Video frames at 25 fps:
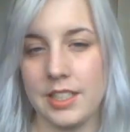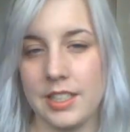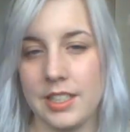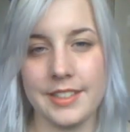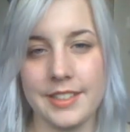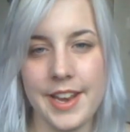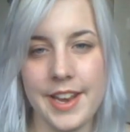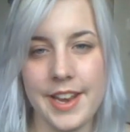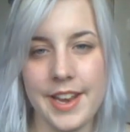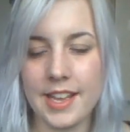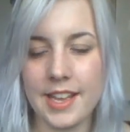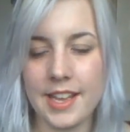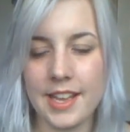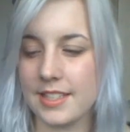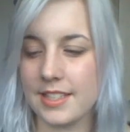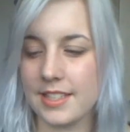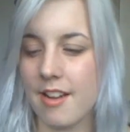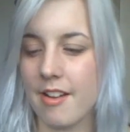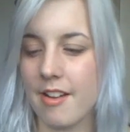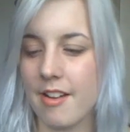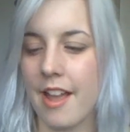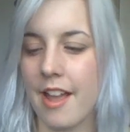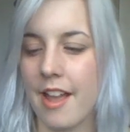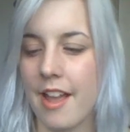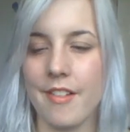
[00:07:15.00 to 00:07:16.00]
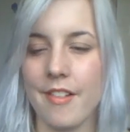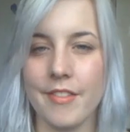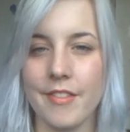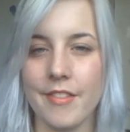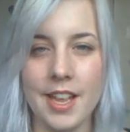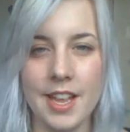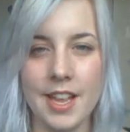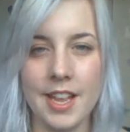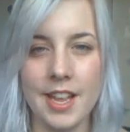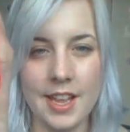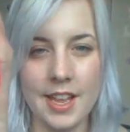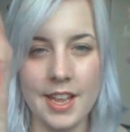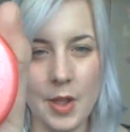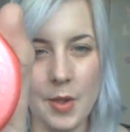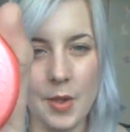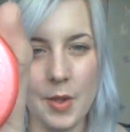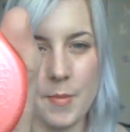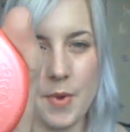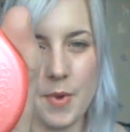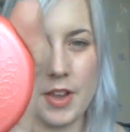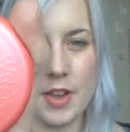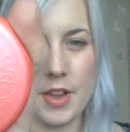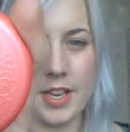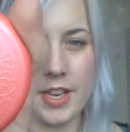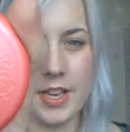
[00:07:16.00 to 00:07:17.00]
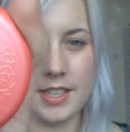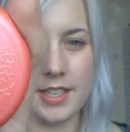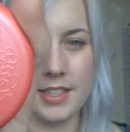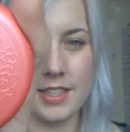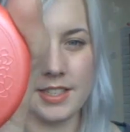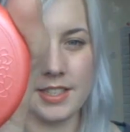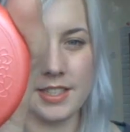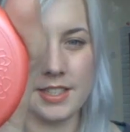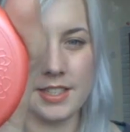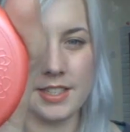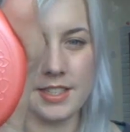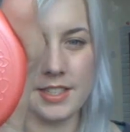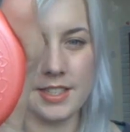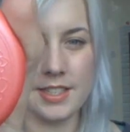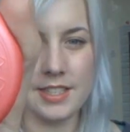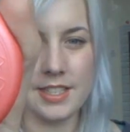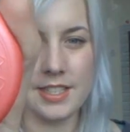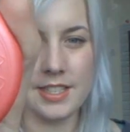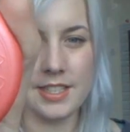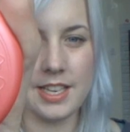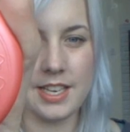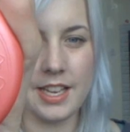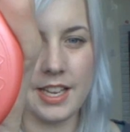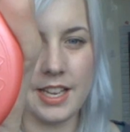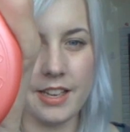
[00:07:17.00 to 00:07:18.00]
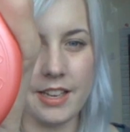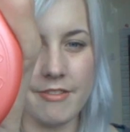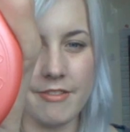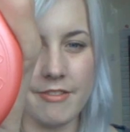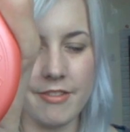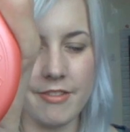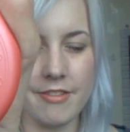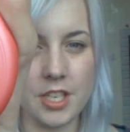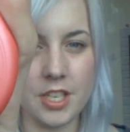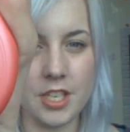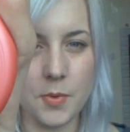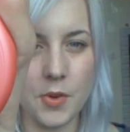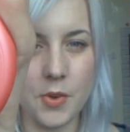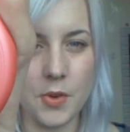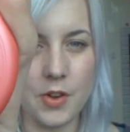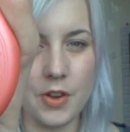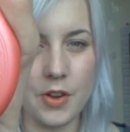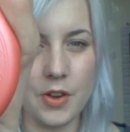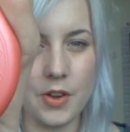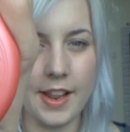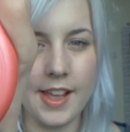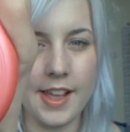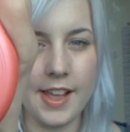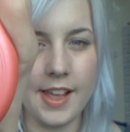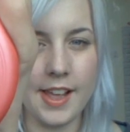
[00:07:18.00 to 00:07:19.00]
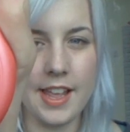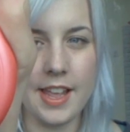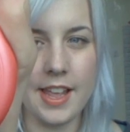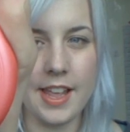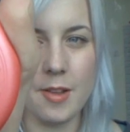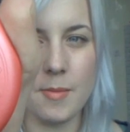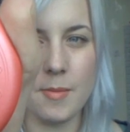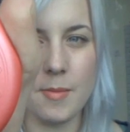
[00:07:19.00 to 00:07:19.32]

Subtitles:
Next I have my Stila Convertible Colour.